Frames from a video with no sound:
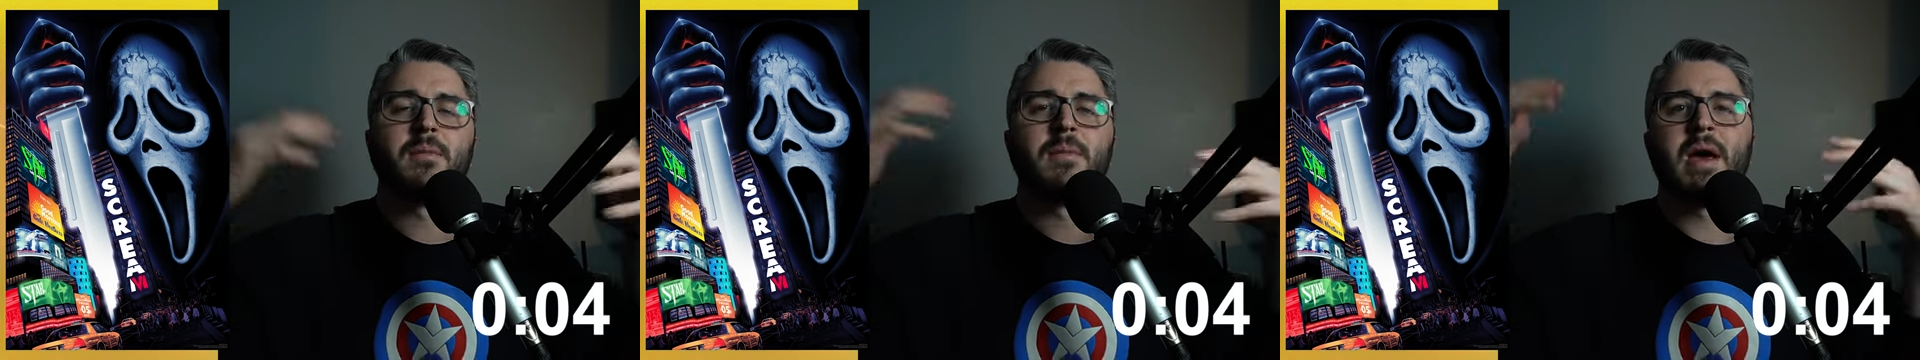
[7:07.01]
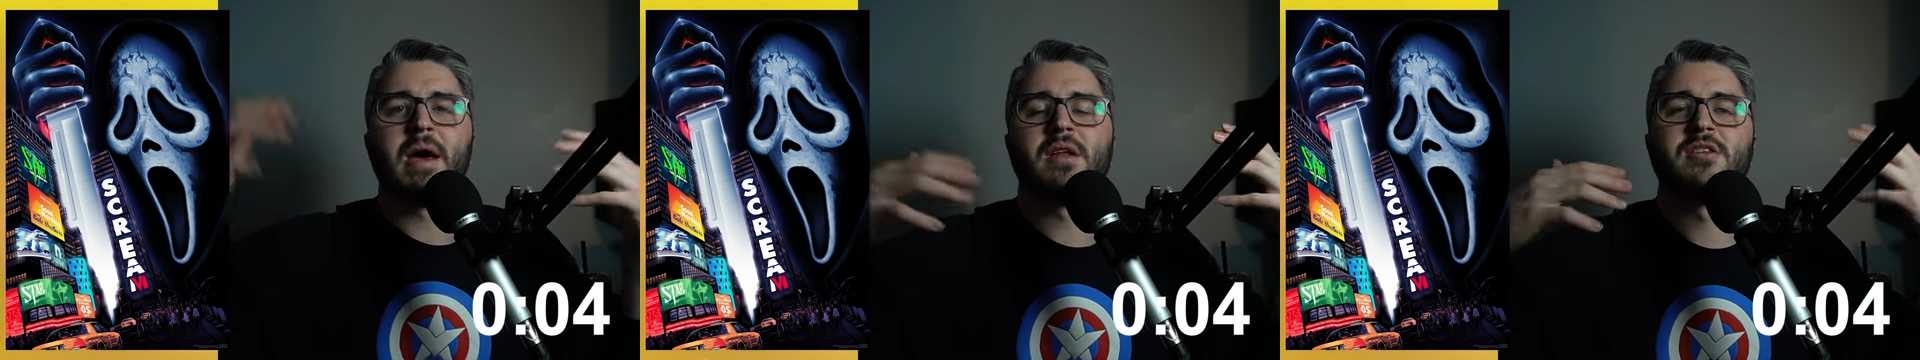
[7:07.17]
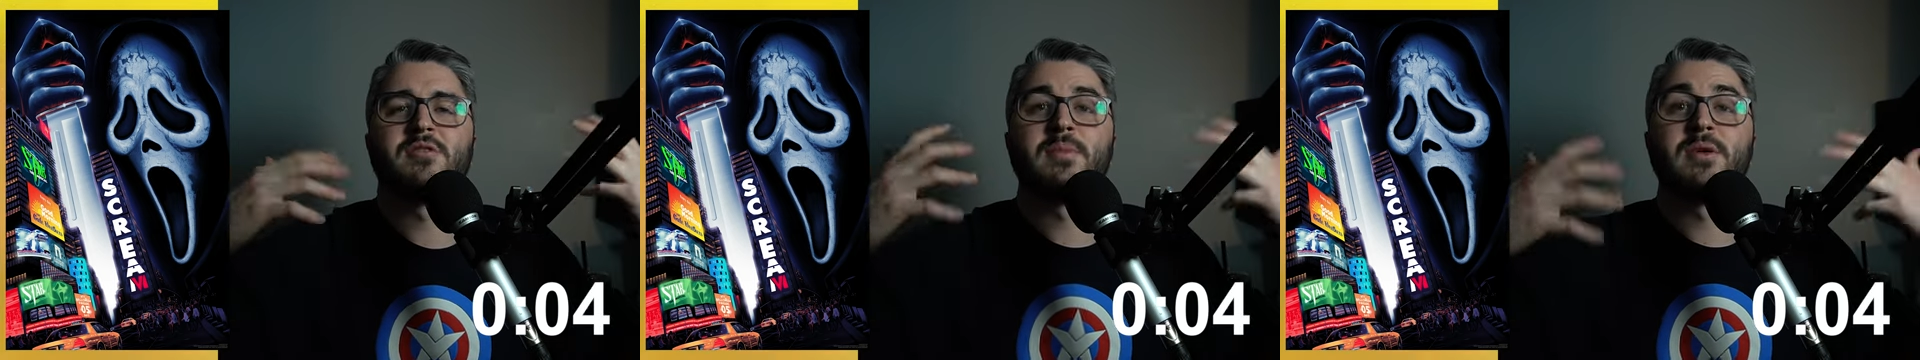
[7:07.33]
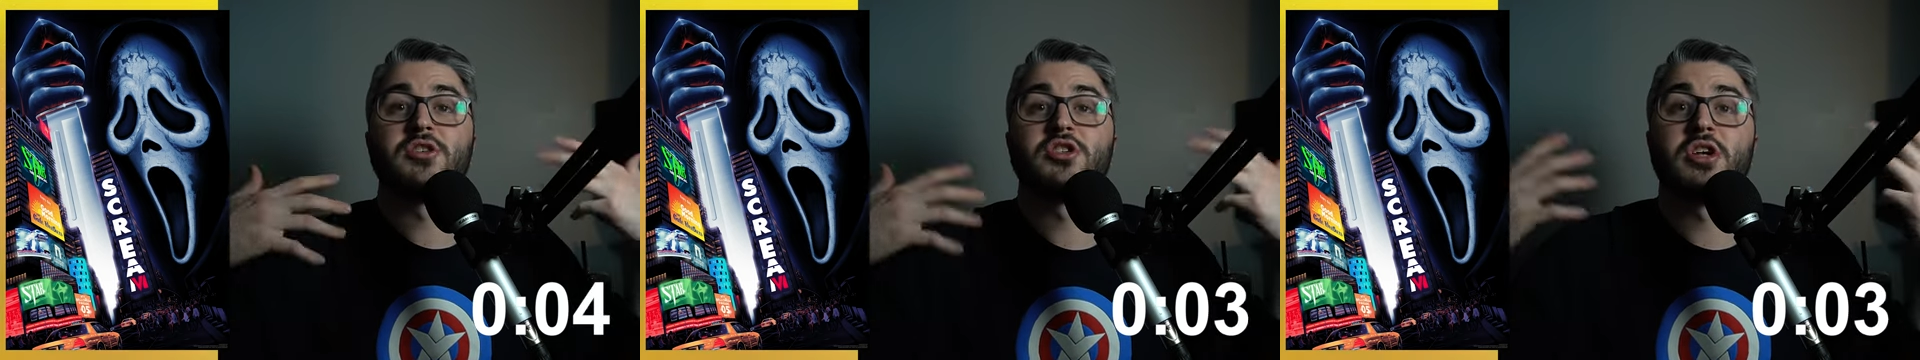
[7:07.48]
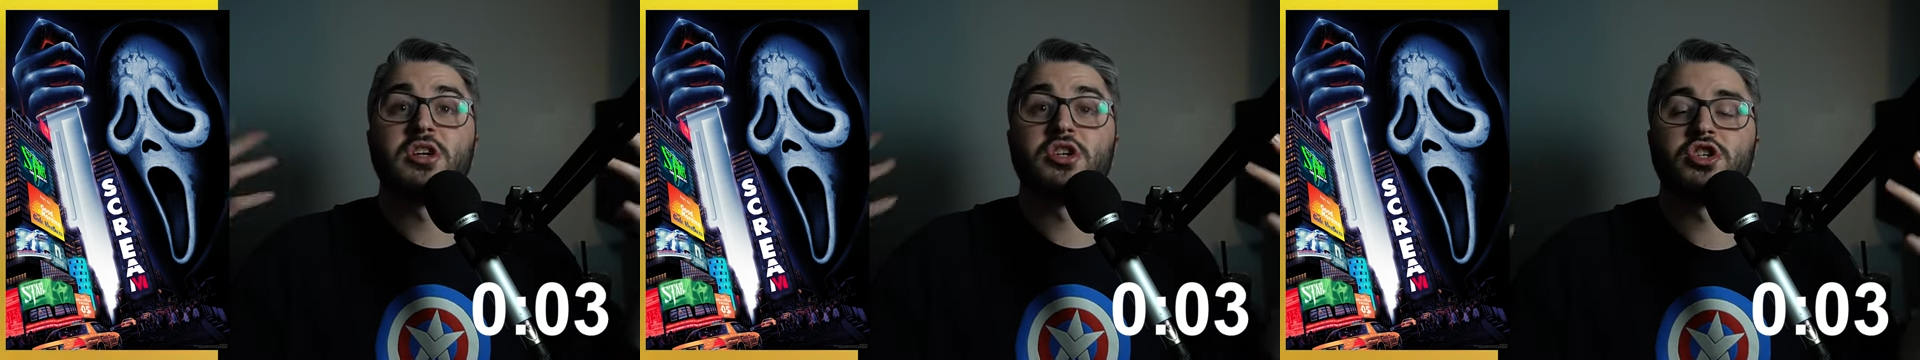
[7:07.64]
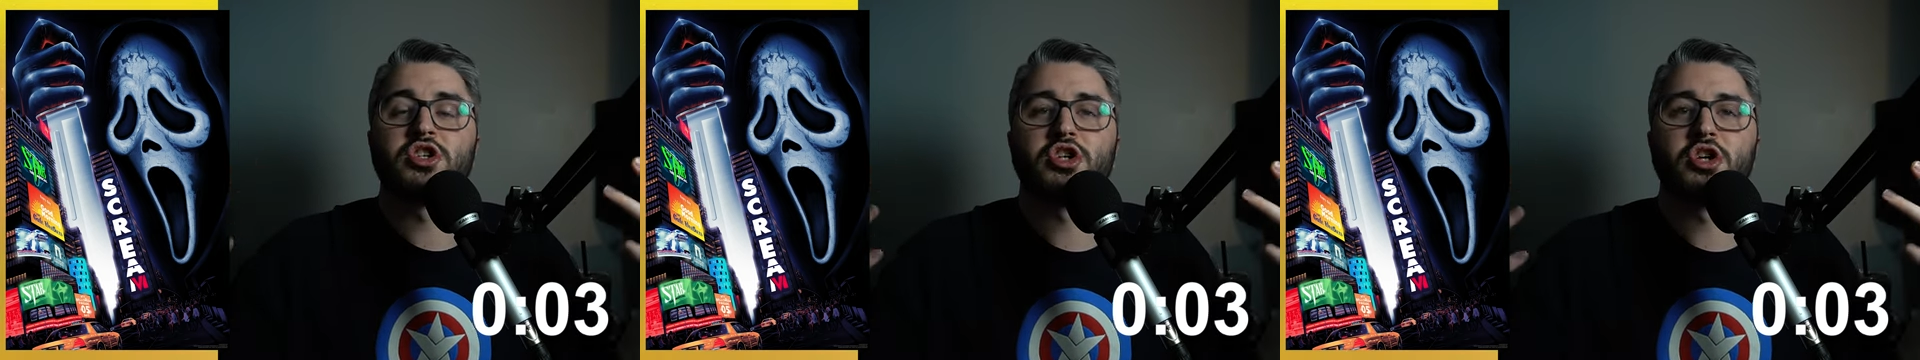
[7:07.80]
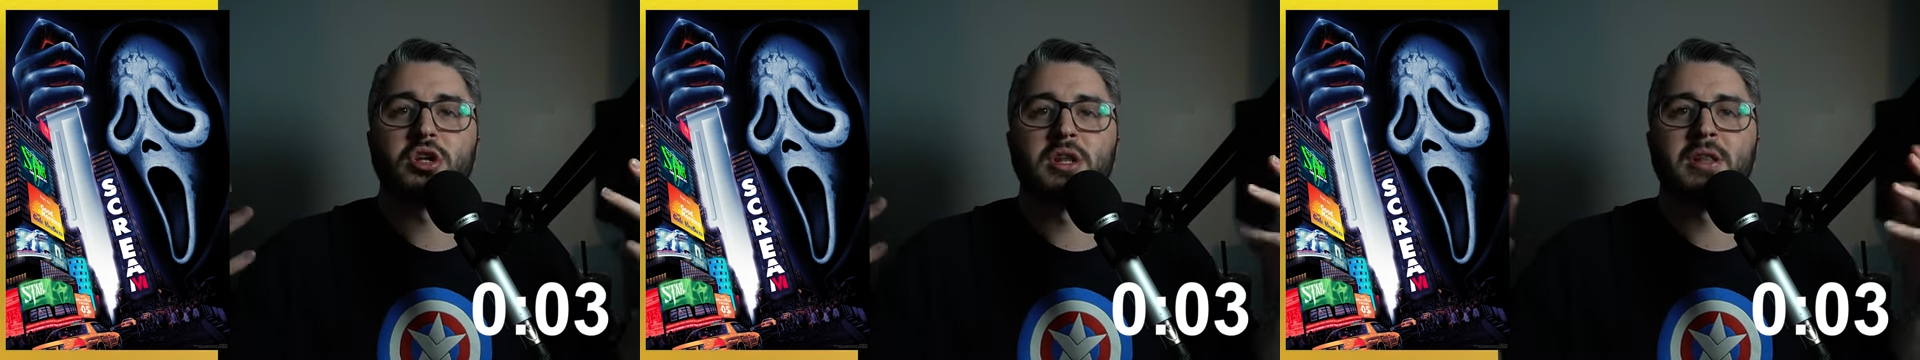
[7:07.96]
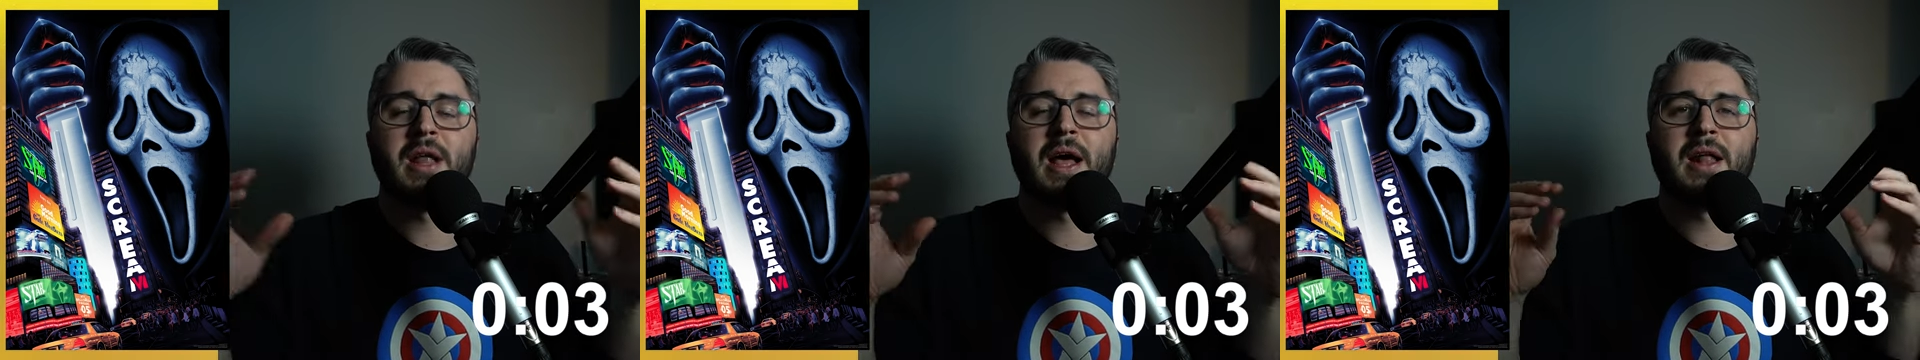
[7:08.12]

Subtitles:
about it as much as I should.